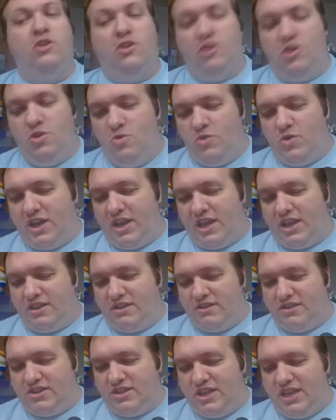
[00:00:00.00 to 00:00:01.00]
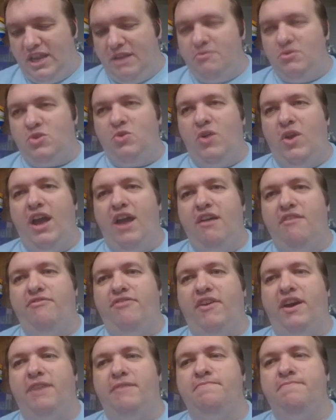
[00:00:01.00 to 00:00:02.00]
you seem to have
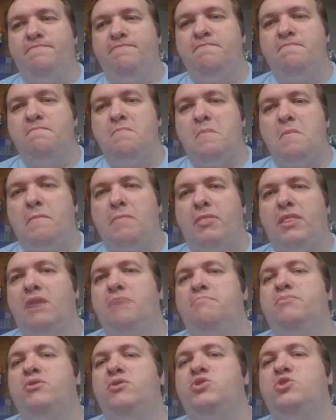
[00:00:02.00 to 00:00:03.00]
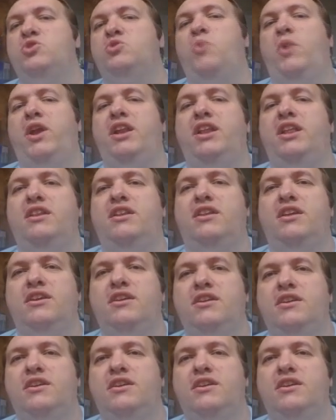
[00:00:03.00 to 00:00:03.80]
persuaded